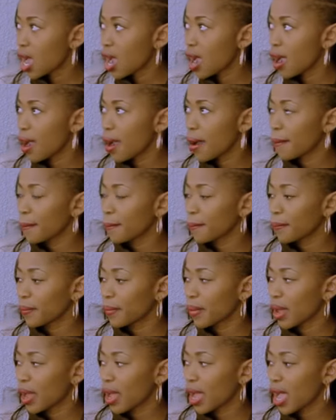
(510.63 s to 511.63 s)
Um,
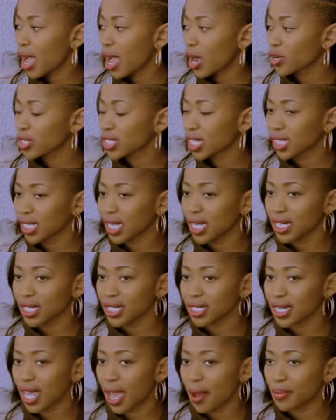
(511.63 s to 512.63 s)
because at the end of
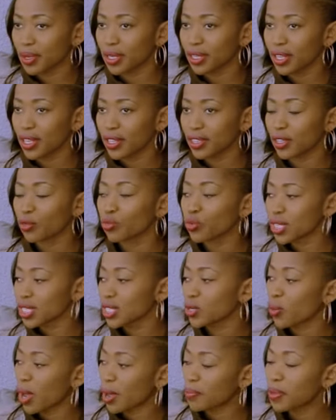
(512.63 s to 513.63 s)
the day, I mean, the
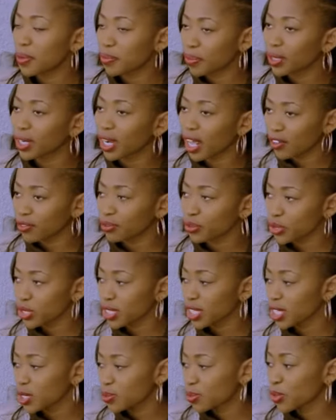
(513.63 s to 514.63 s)
reason why people love
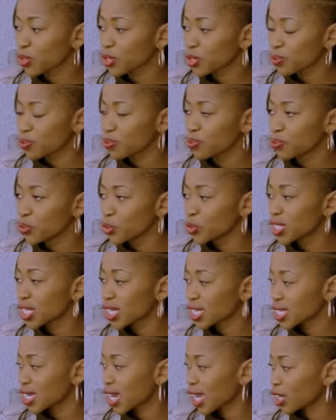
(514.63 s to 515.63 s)
music is because
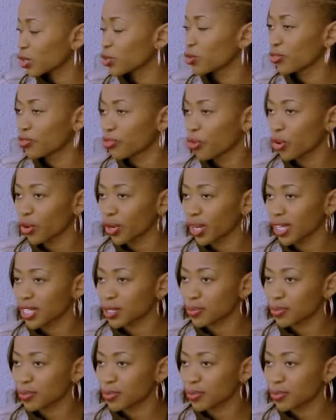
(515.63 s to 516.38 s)
music is like a euphoria.